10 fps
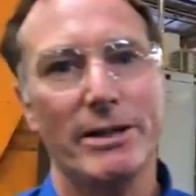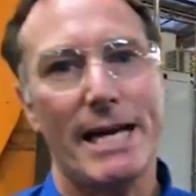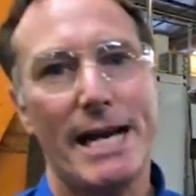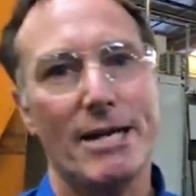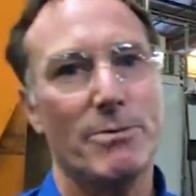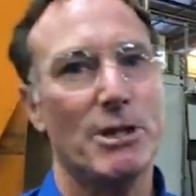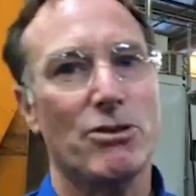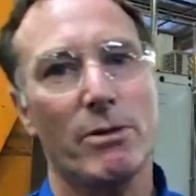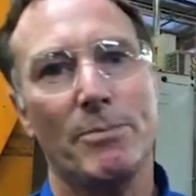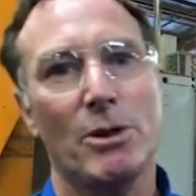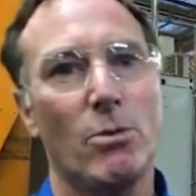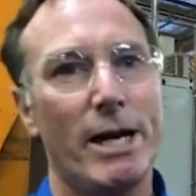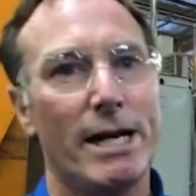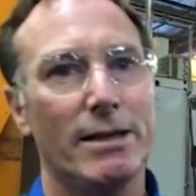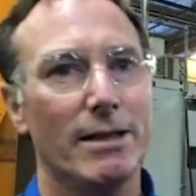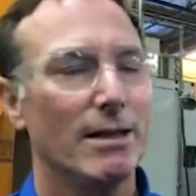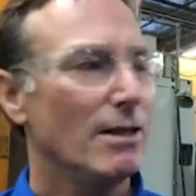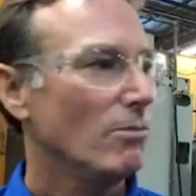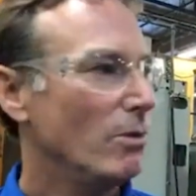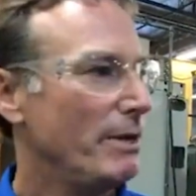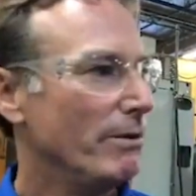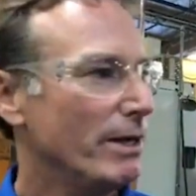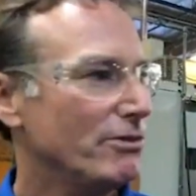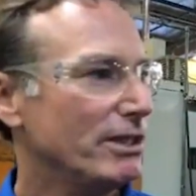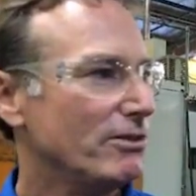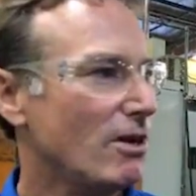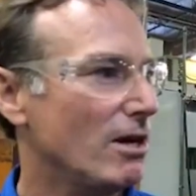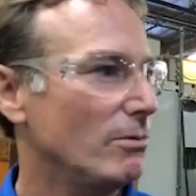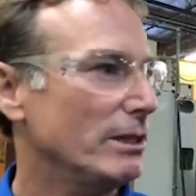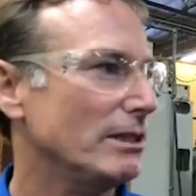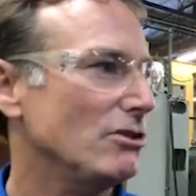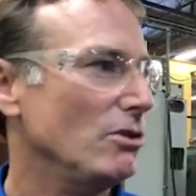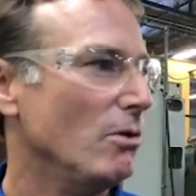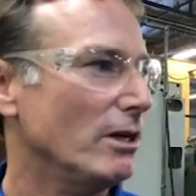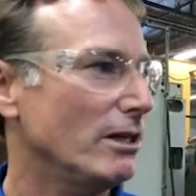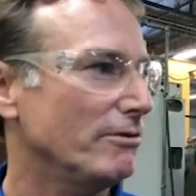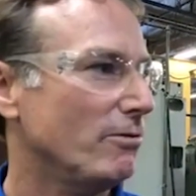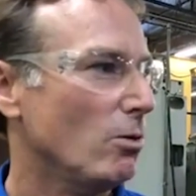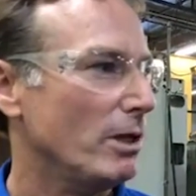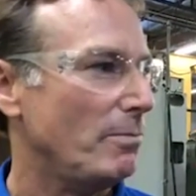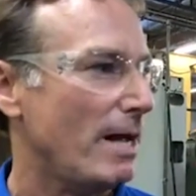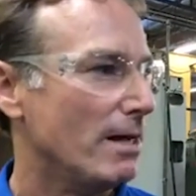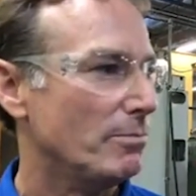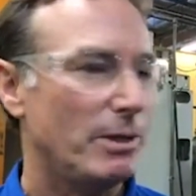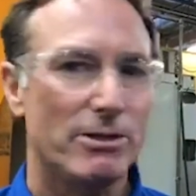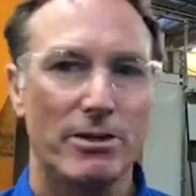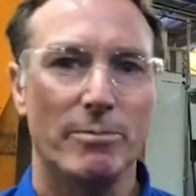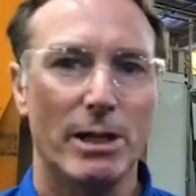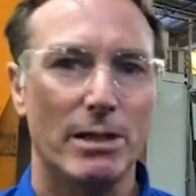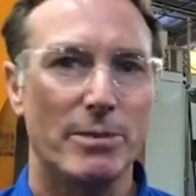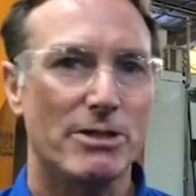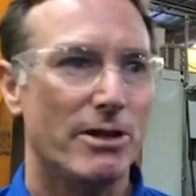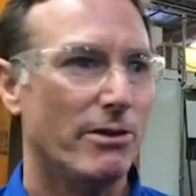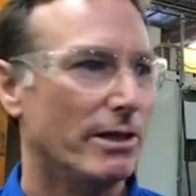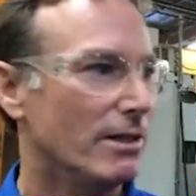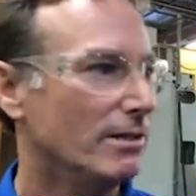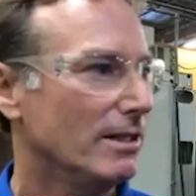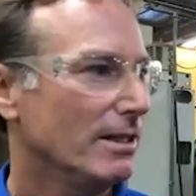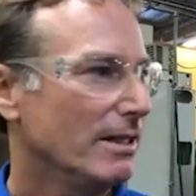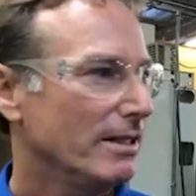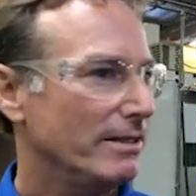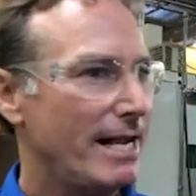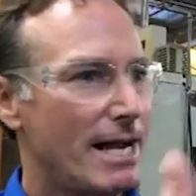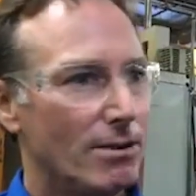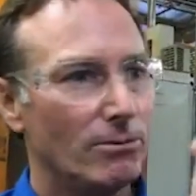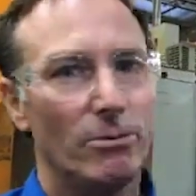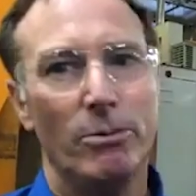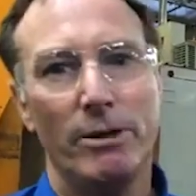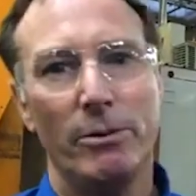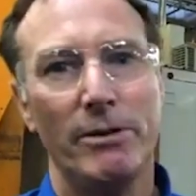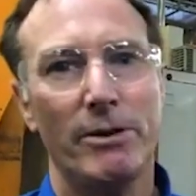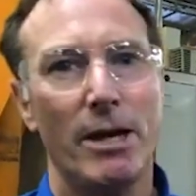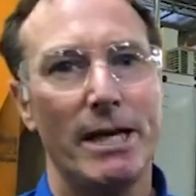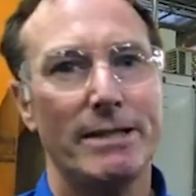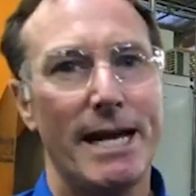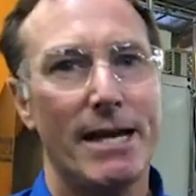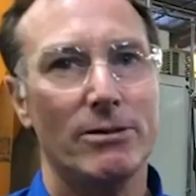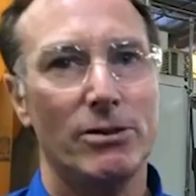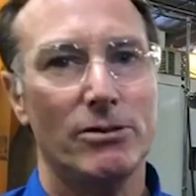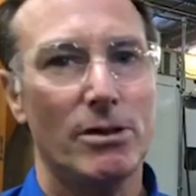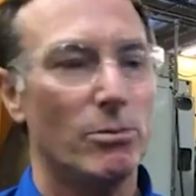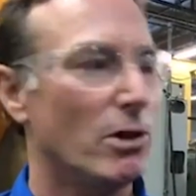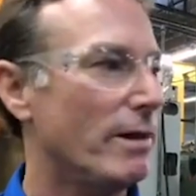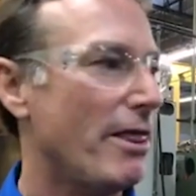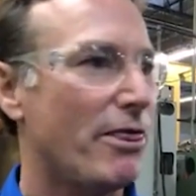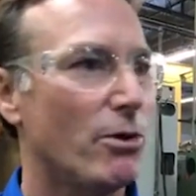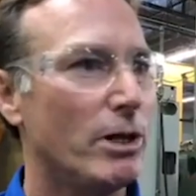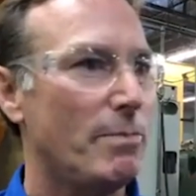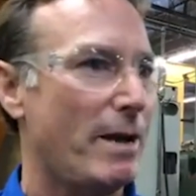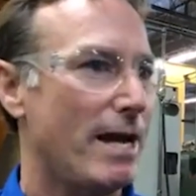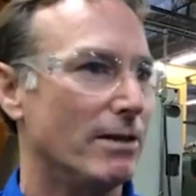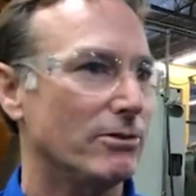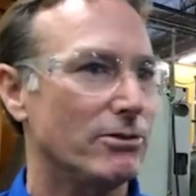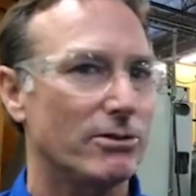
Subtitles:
that has been stripped away. When we originally started with the 240-pound piece of billet material, now we've cut it down to somewhere around 30 pounds.